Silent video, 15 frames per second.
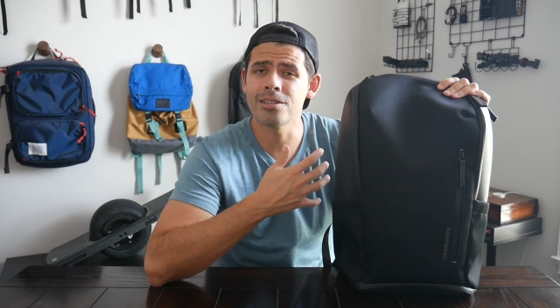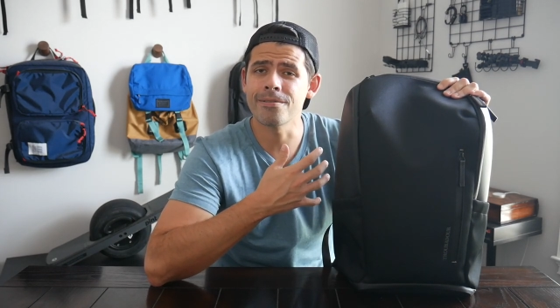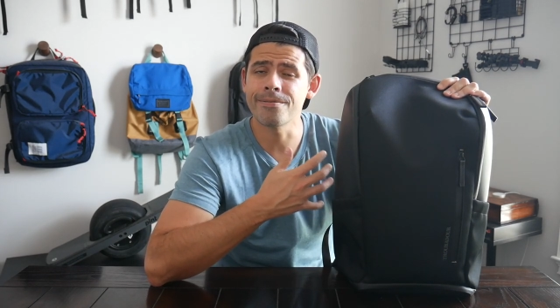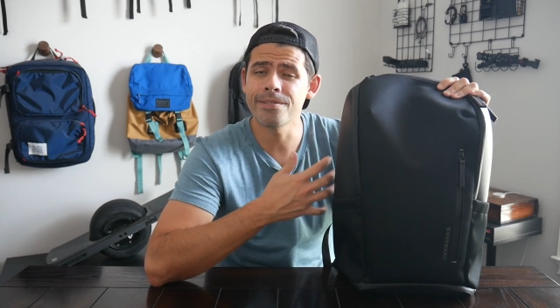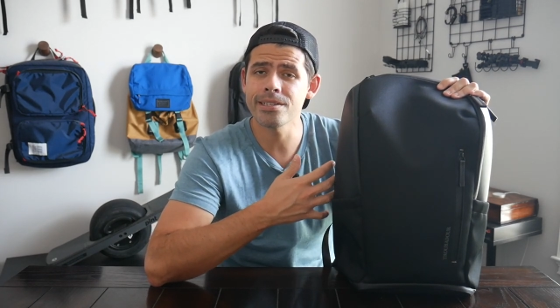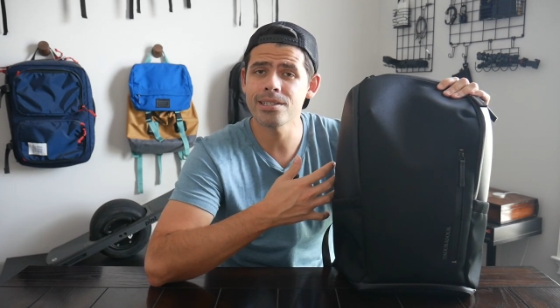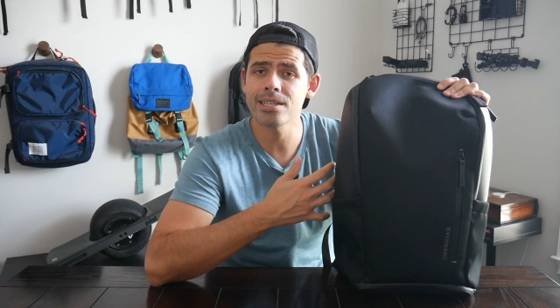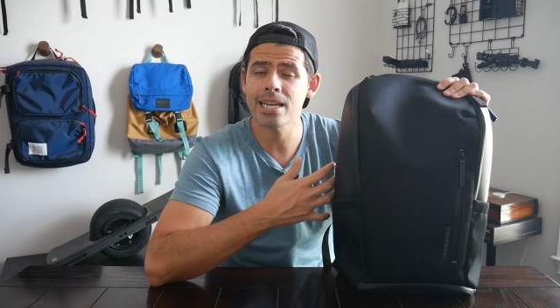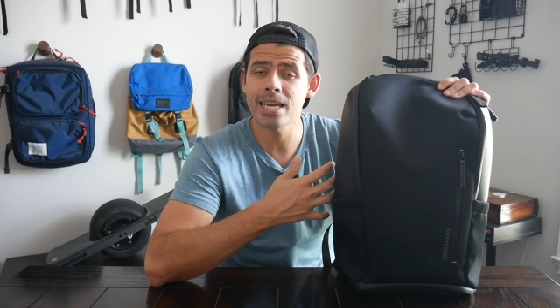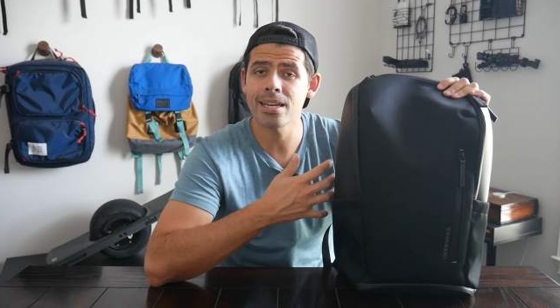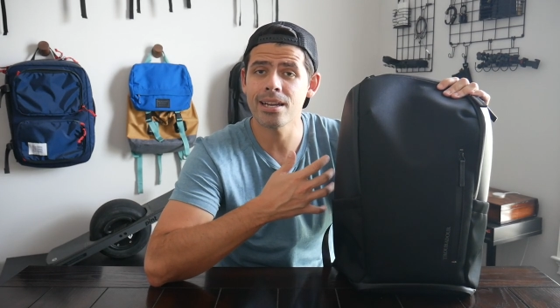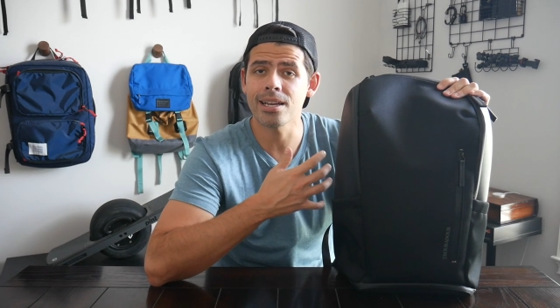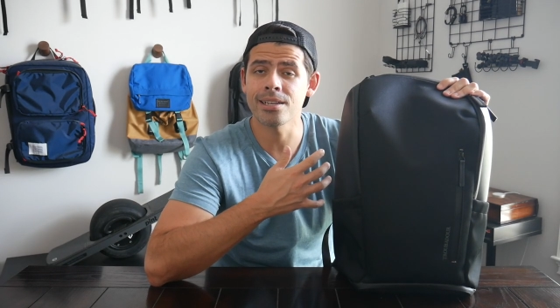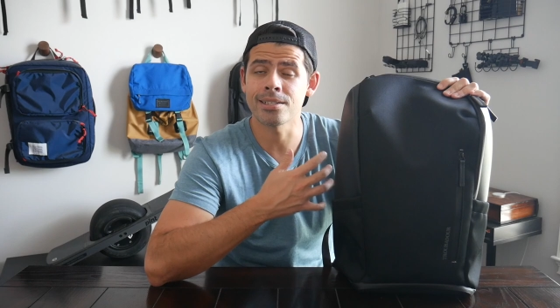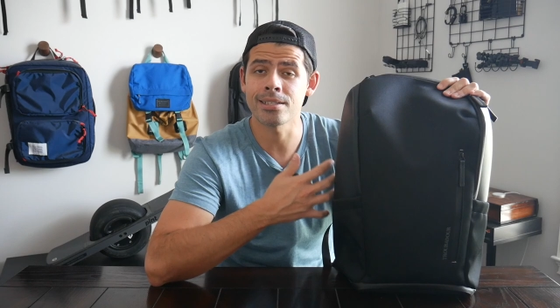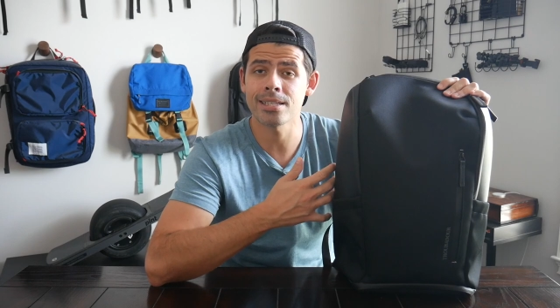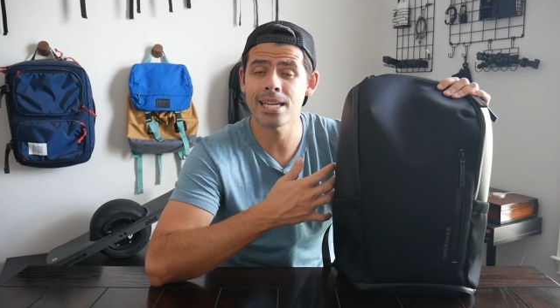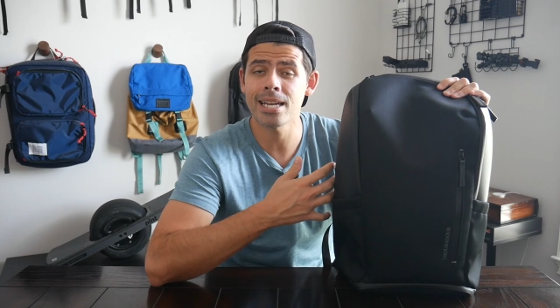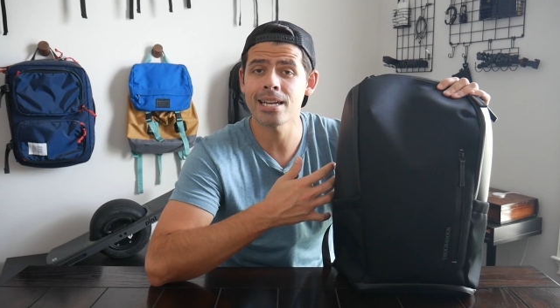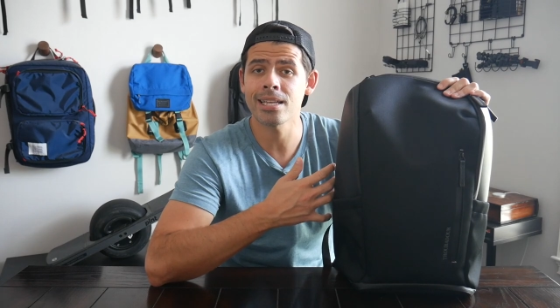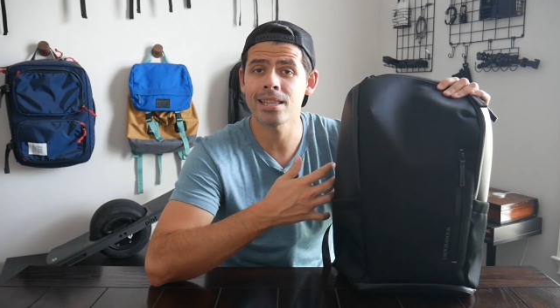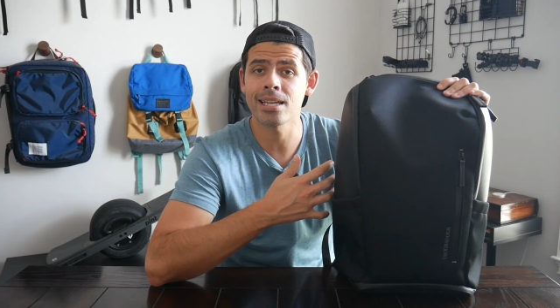sophisticated
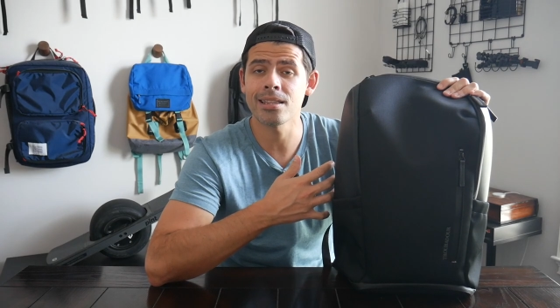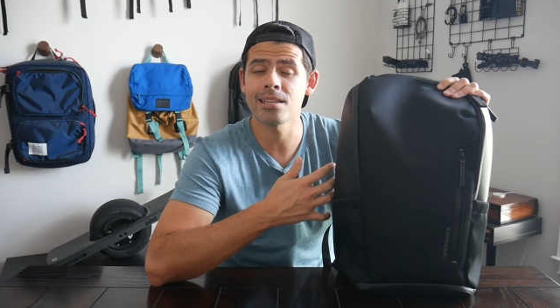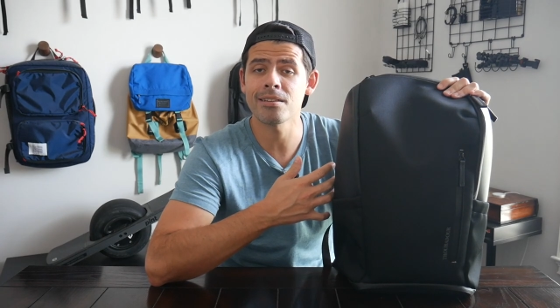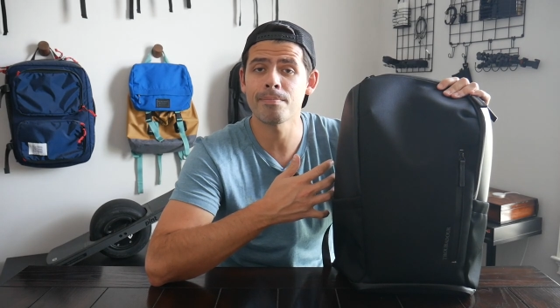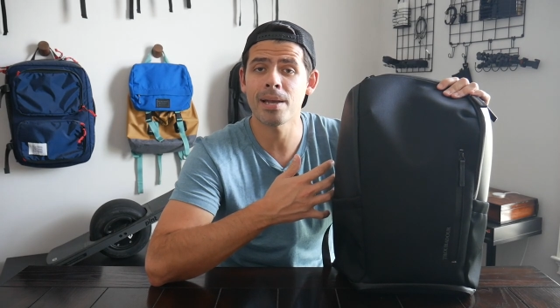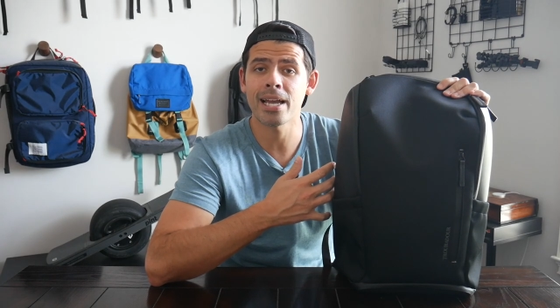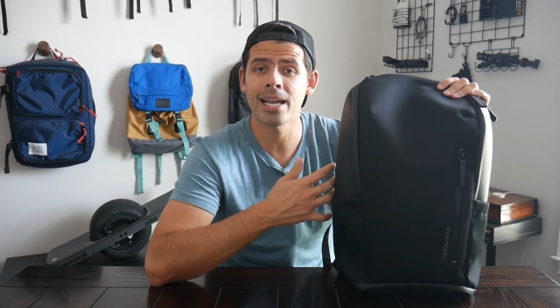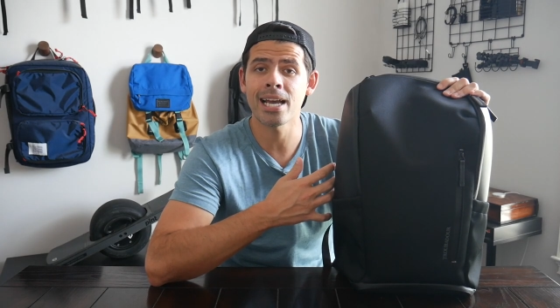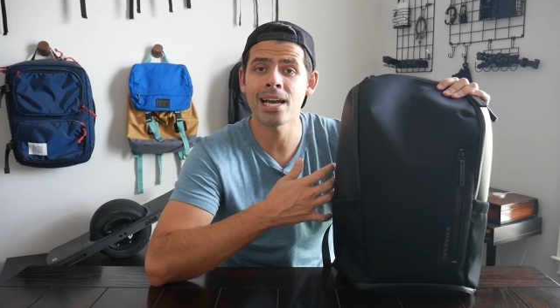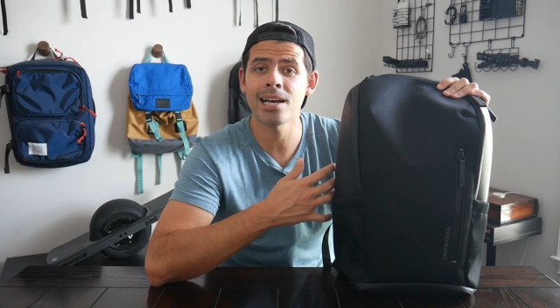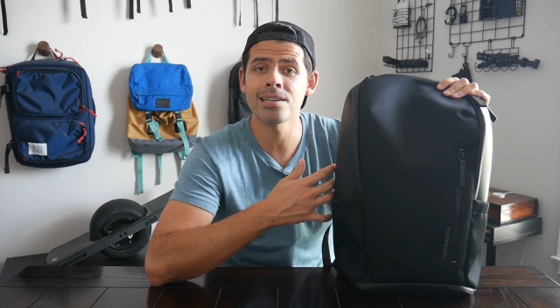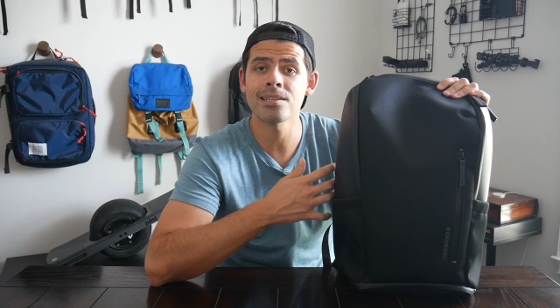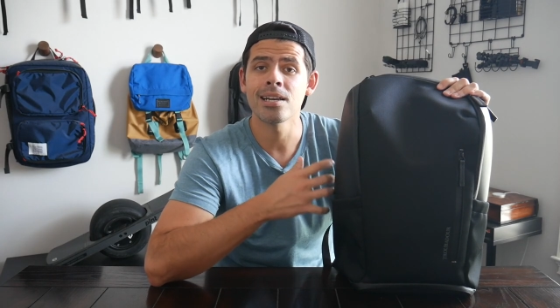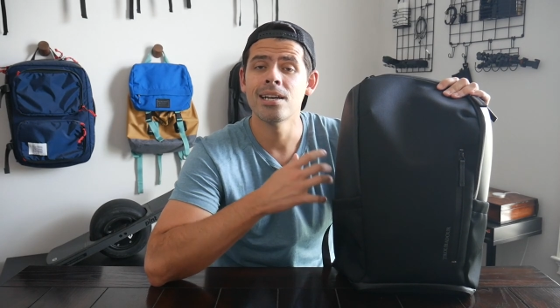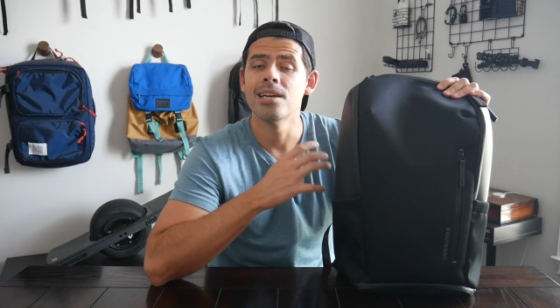aesthetic that this bag has,